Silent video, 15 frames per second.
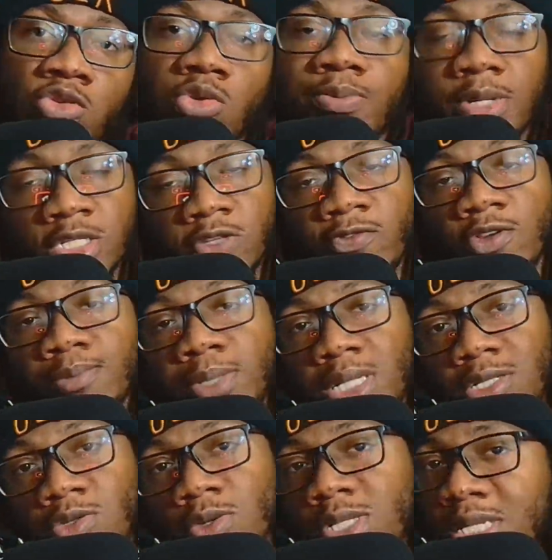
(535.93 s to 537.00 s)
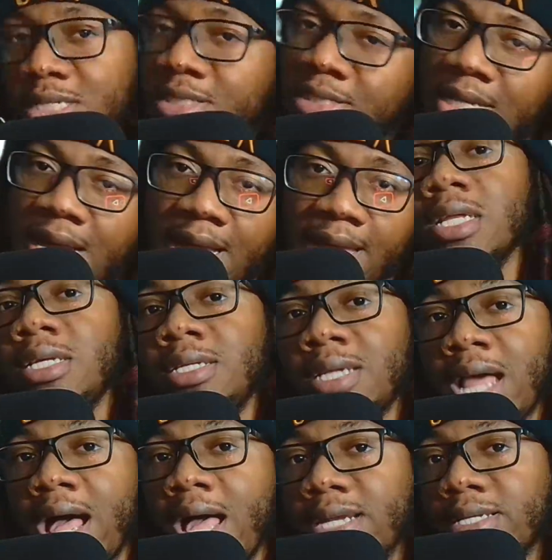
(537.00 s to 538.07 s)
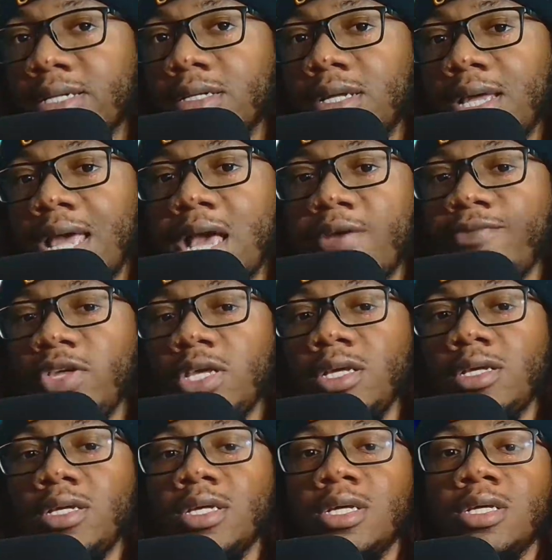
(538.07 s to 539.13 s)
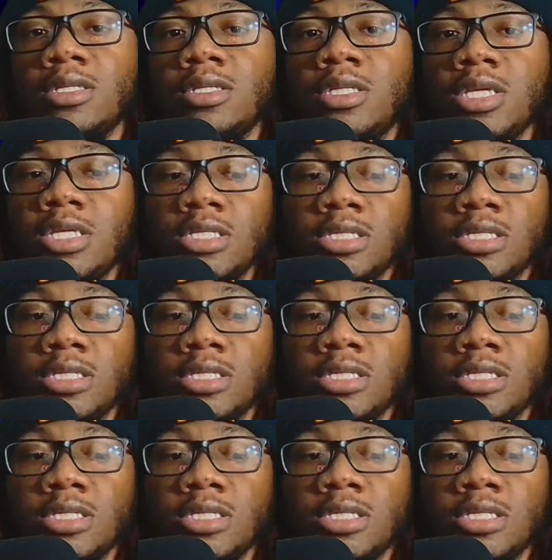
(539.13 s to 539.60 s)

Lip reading: a bunch of complaints on this side. Not having these